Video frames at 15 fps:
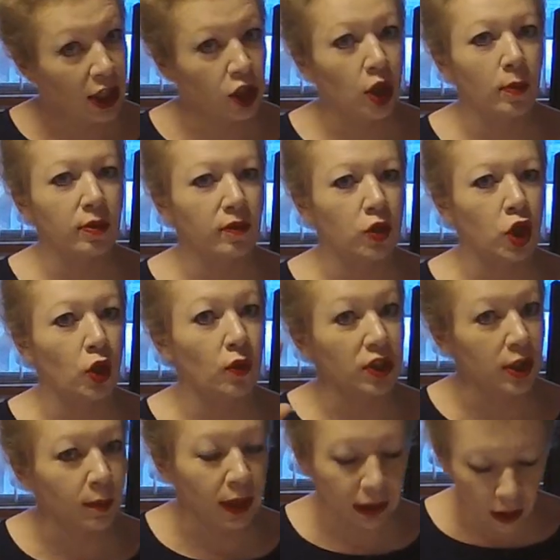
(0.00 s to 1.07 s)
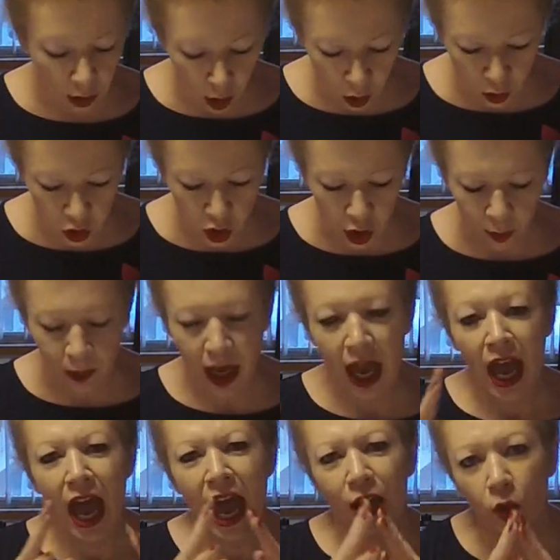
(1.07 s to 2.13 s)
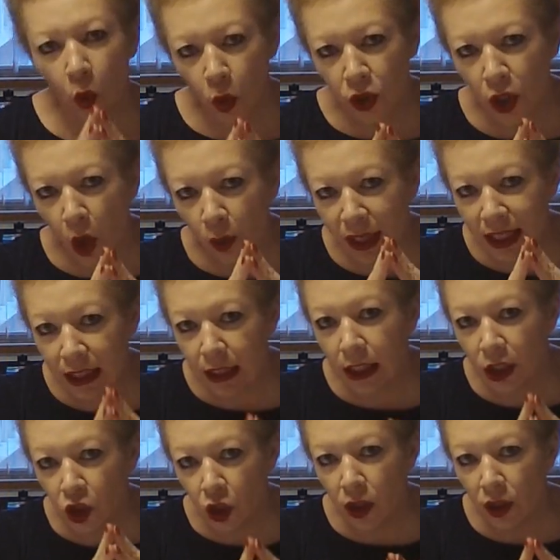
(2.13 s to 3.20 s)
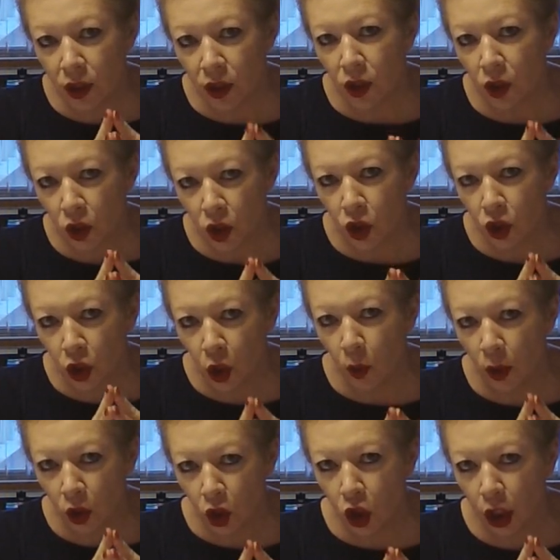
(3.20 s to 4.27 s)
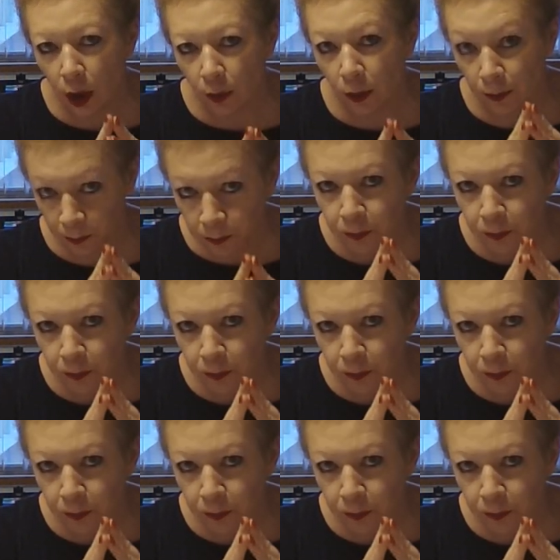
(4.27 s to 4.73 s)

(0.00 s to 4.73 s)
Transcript: in terms of tourism in the long term, and also indigenous stewardship.